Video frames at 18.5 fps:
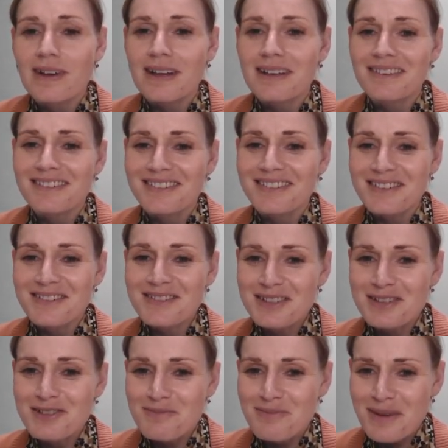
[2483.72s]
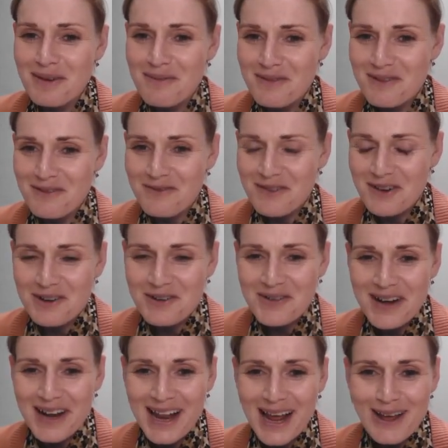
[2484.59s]
I don't remember
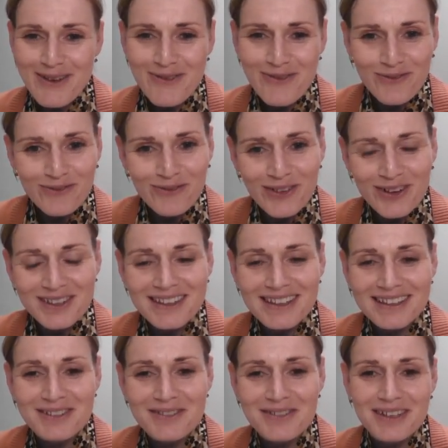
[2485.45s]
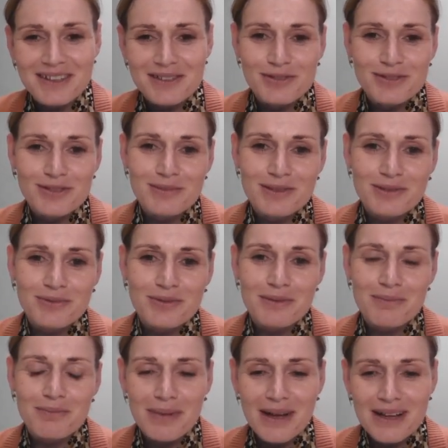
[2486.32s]
very well. I thought that you can choose
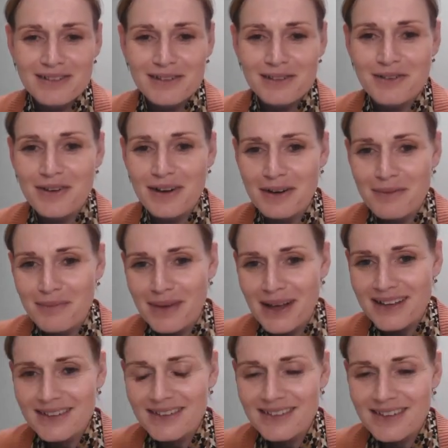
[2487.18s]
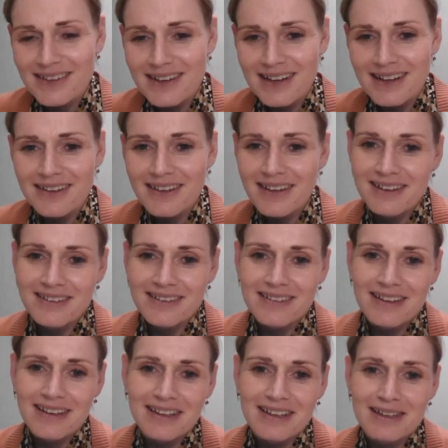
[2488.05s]
between bachelor and master, and then
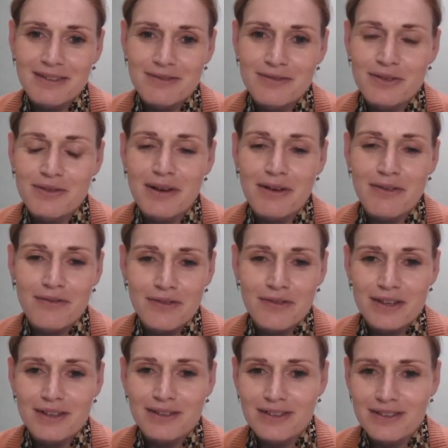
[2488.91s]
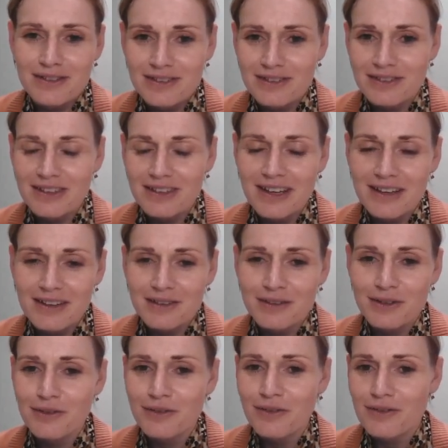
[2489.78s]
say if you are first,
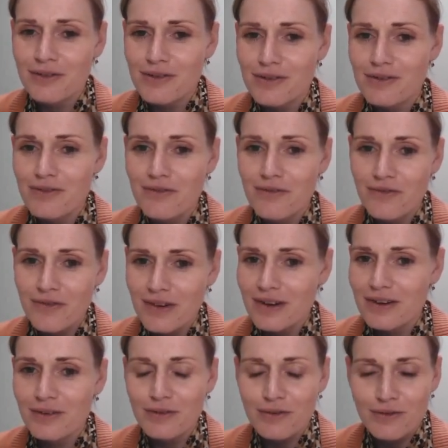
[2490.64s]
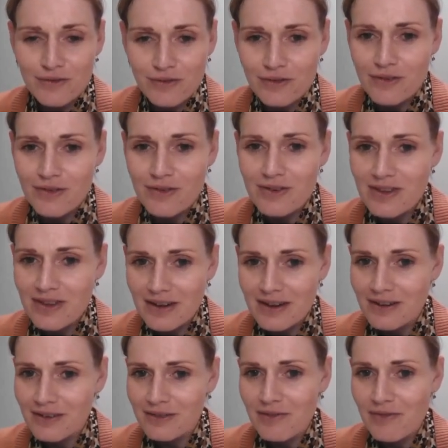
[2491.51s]
second, or third or fourth
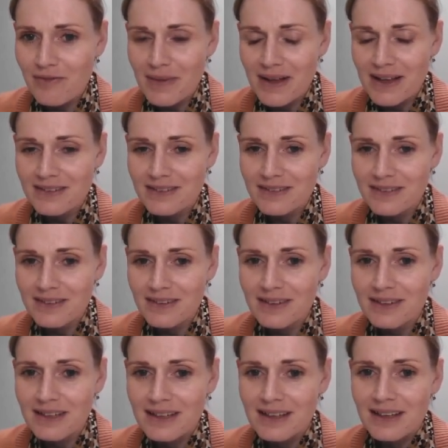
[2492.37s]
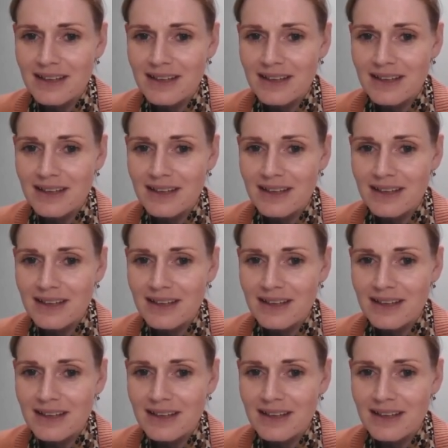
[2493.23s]
year of master.